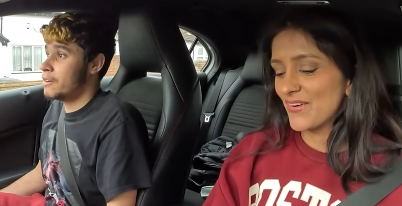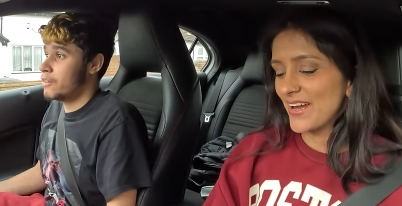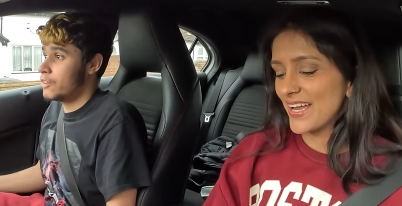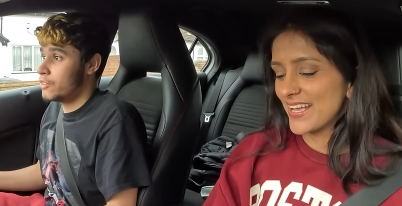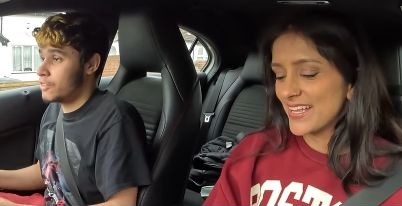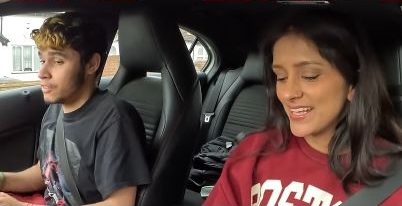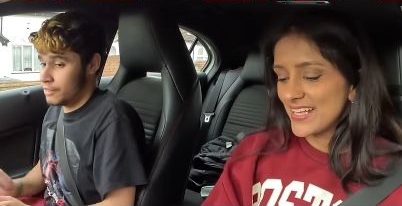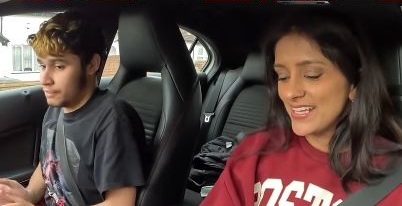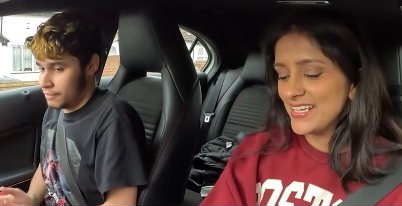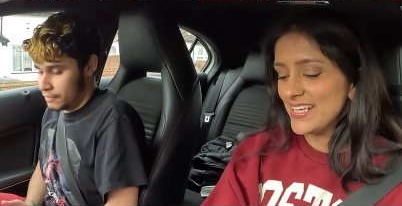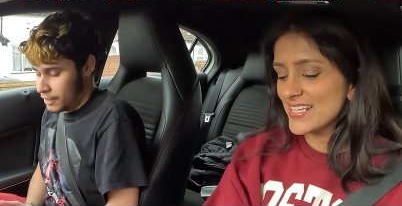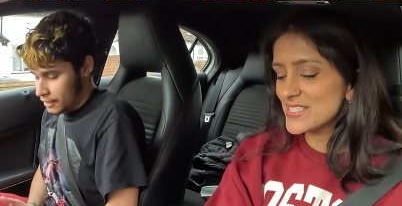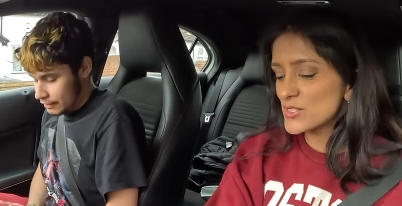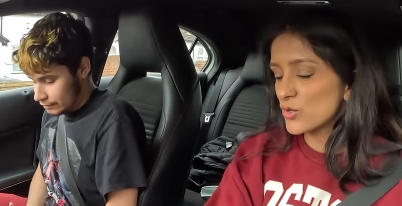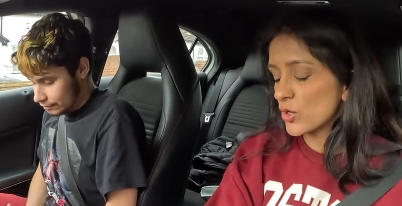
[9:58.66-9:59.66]
Speaker 1: All right,
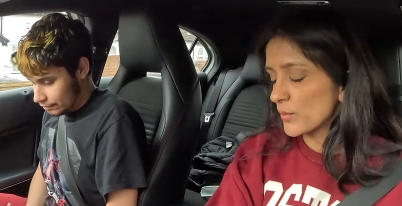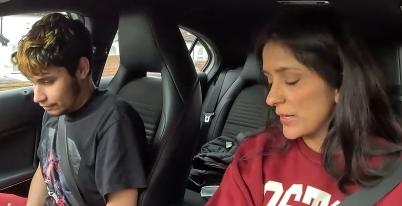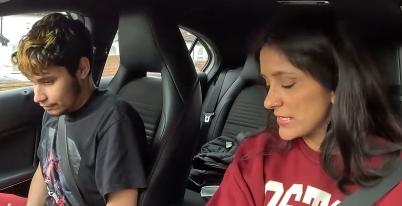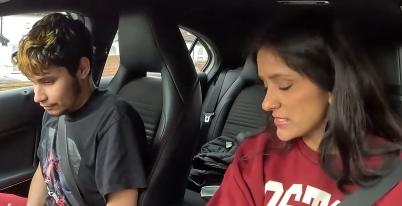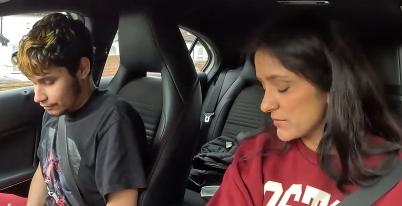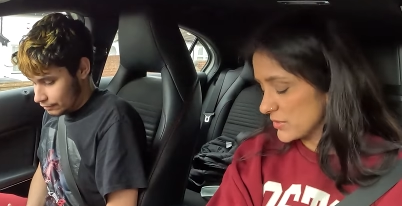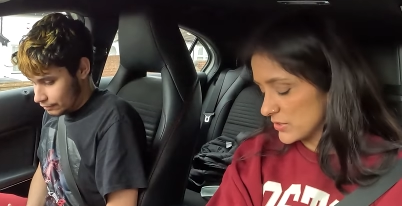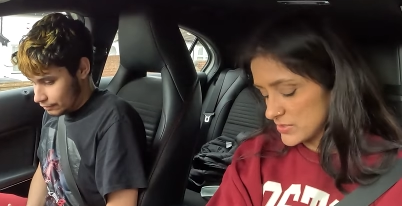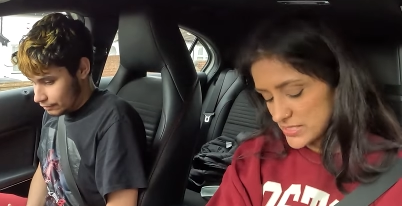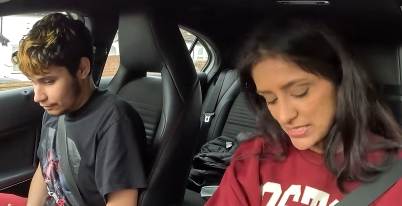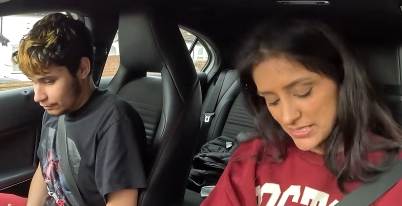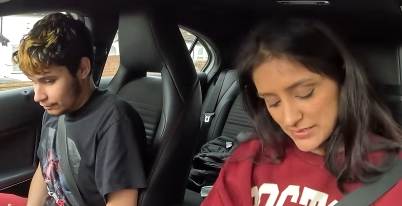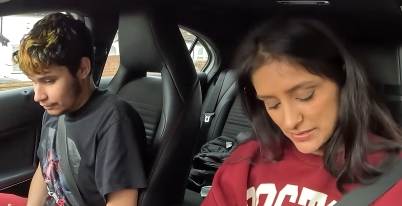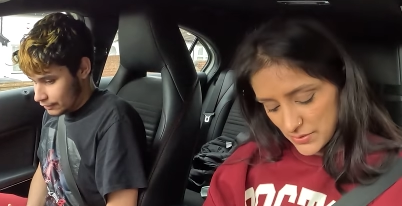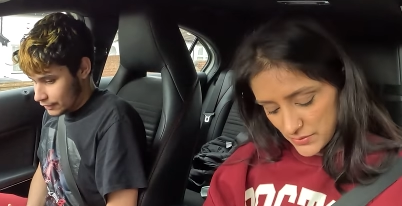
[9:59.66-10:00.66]
let's yeah. talk about some of those
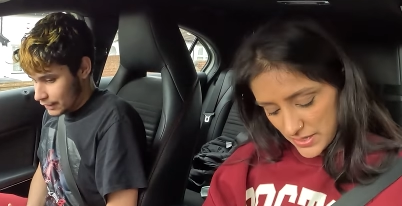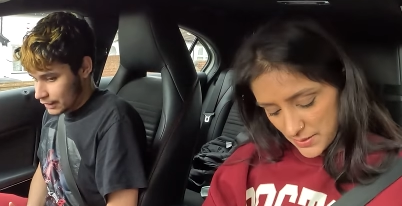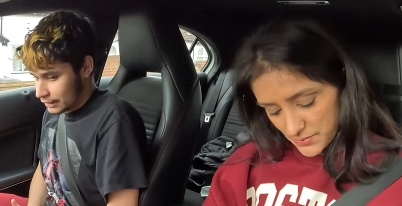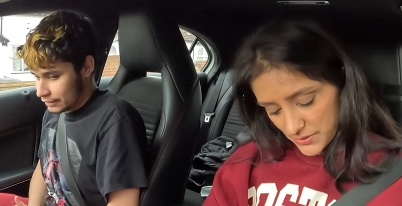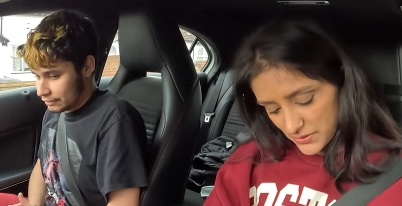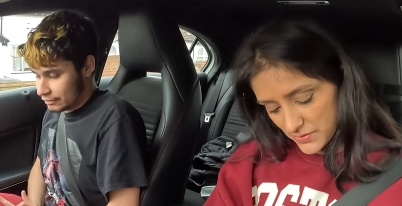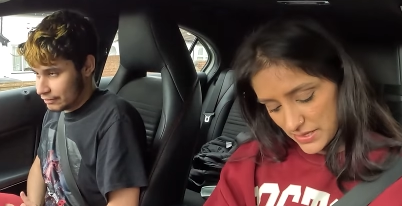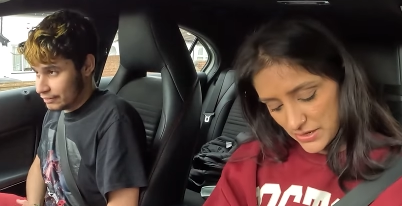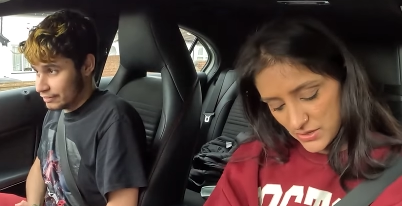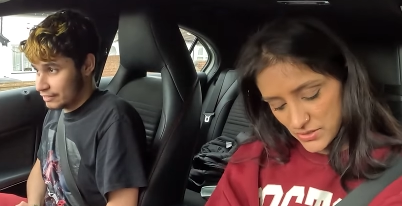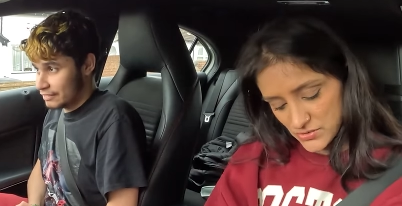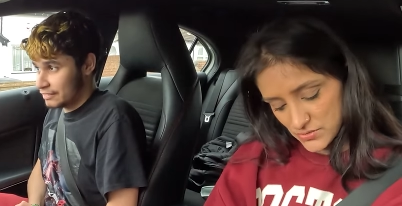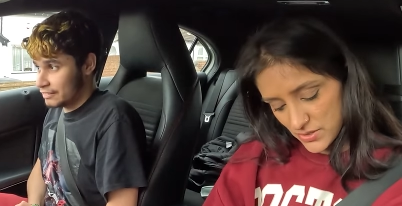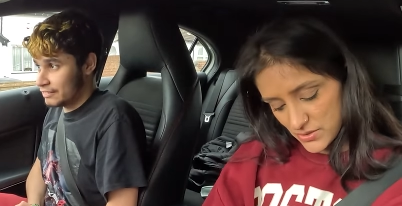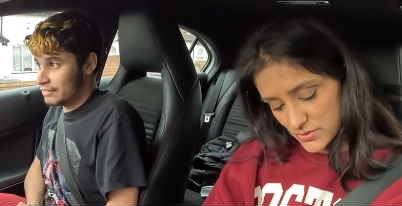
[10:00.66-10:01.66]
things that were happening on that
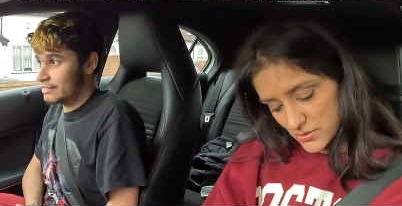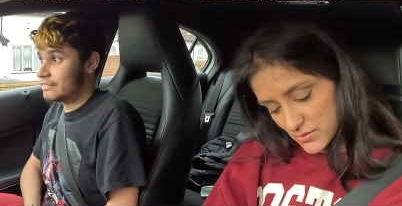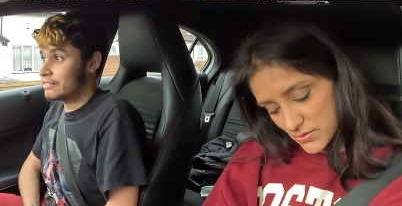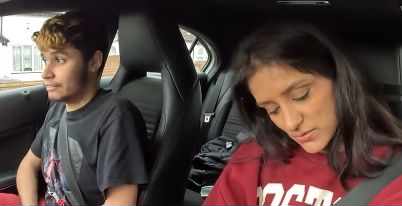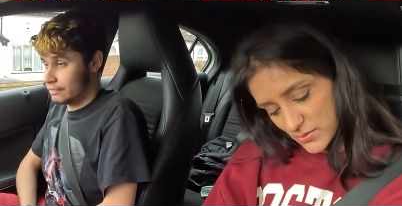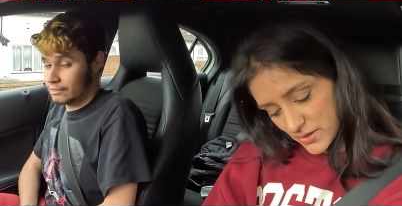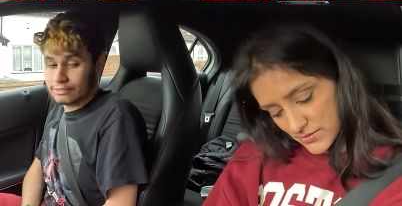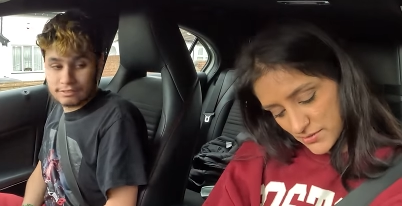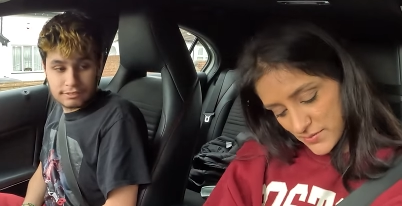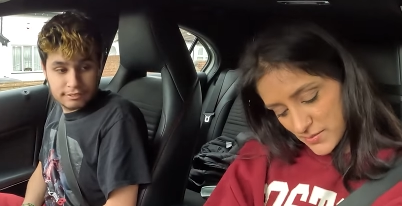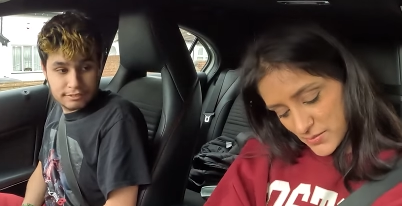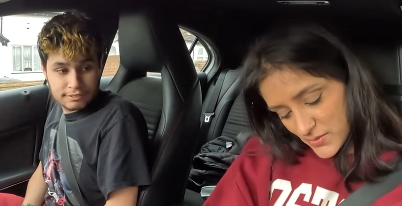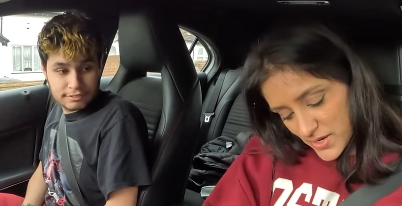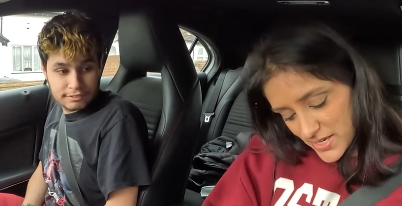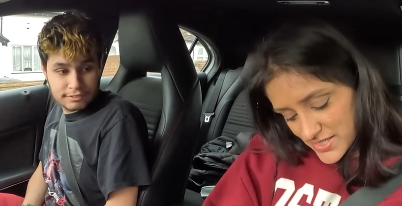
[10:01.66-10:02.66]
last road. Oh, I
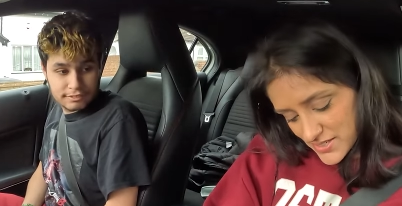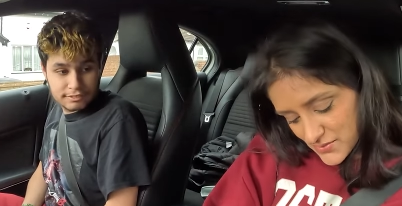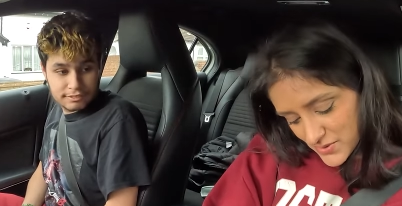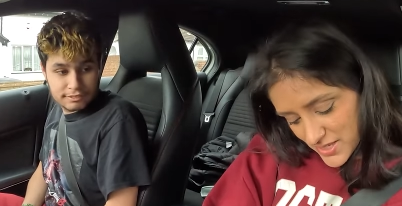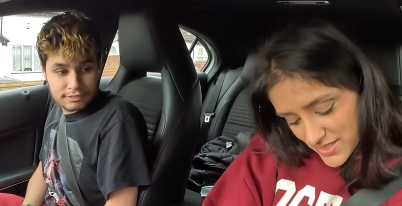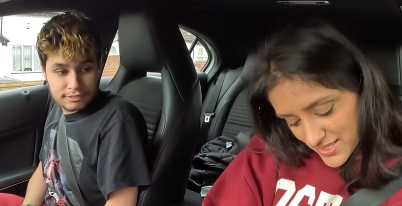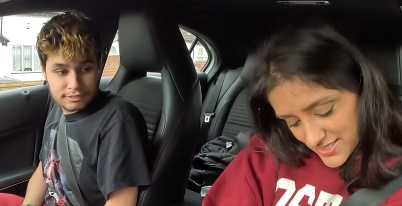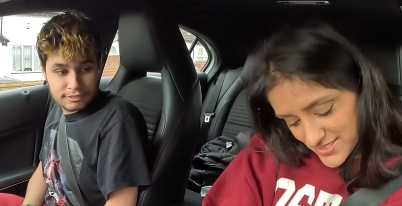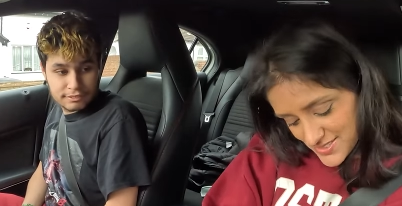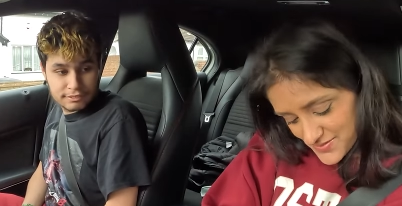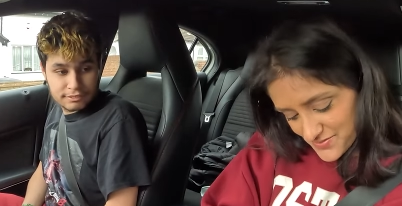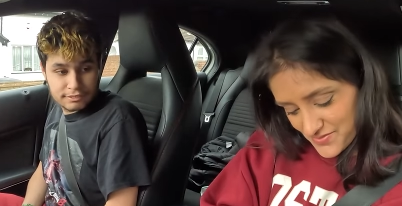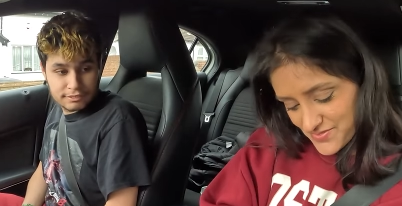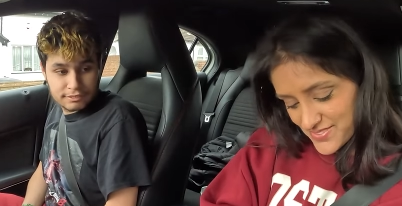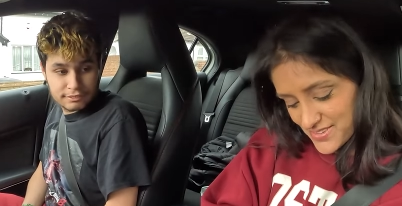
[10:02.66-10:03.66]
remember why I didn't wear this.
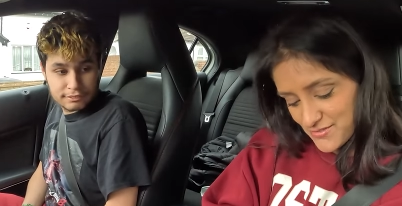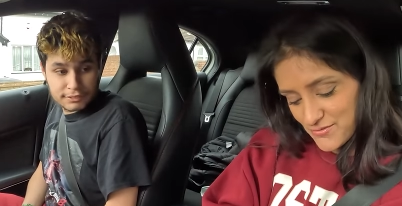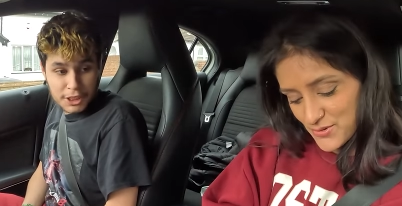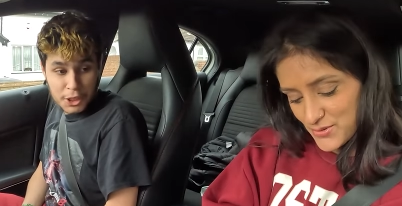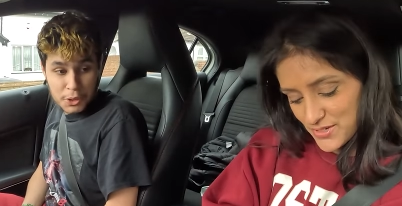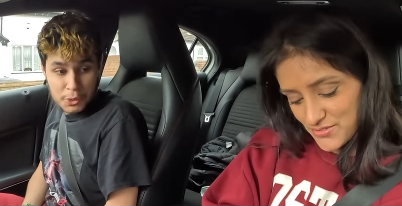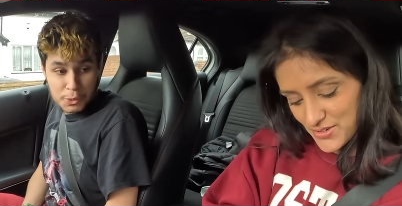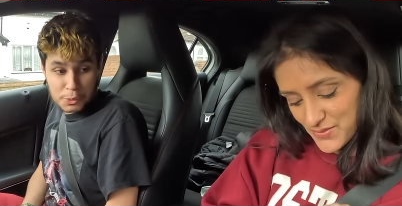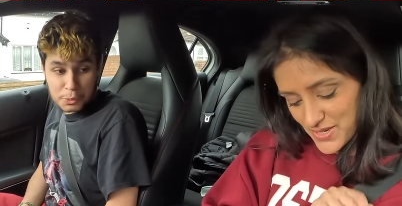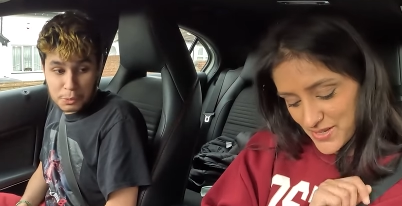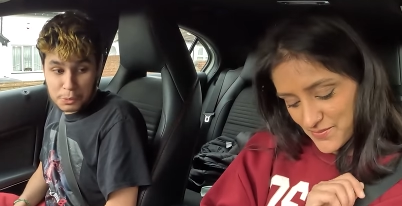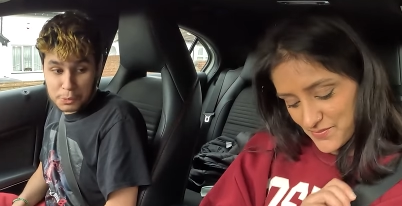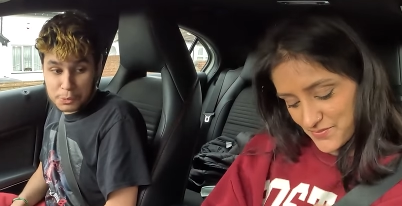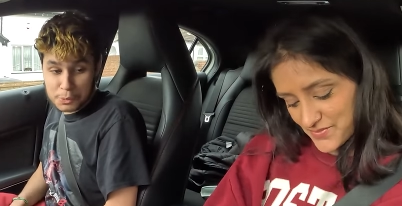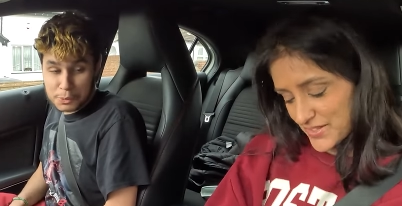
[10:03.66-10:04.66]
Food Ooh.
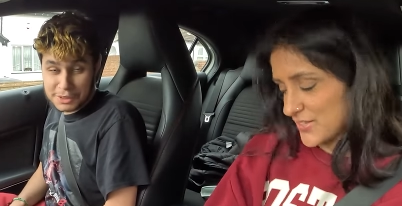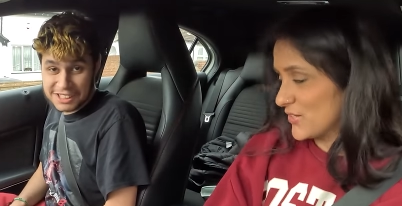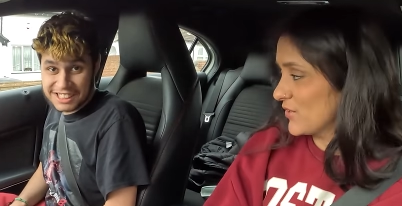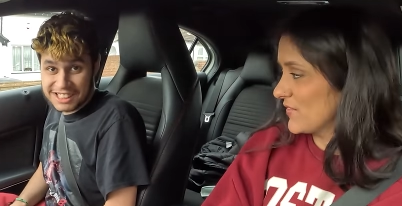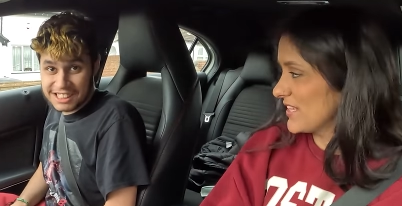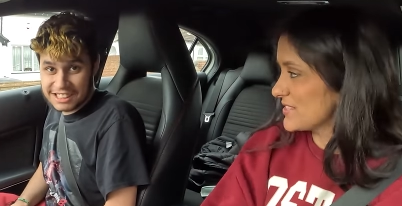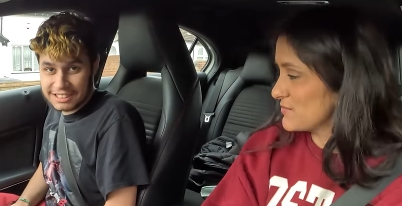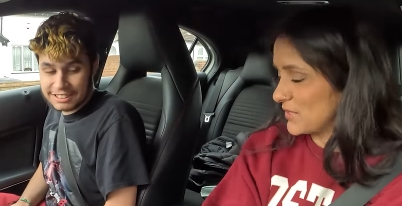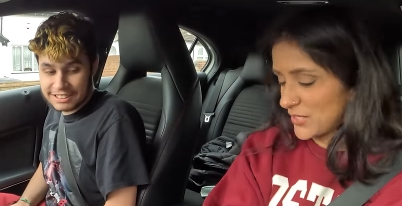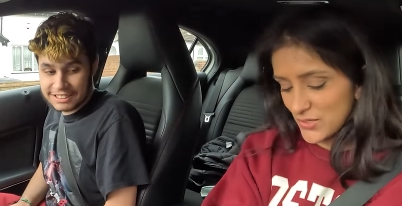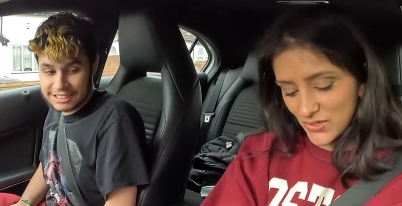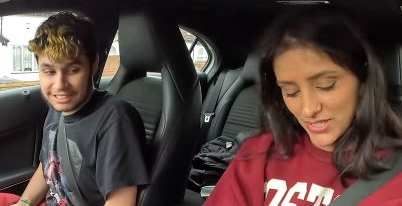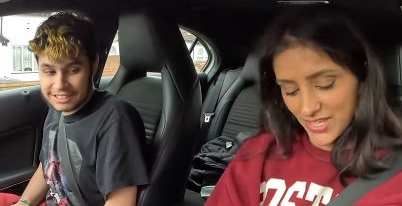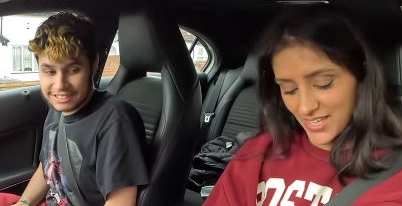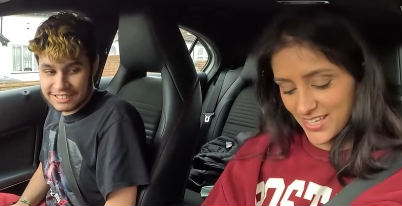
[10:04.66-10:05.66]
everywhere. No, that's me
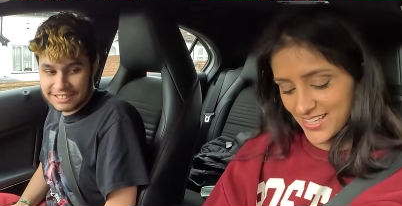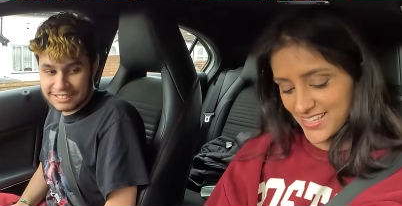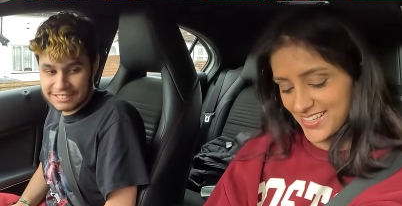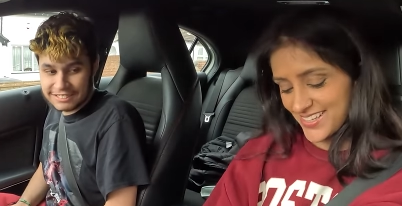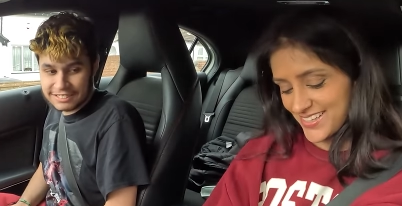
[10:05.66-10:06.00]
cooking.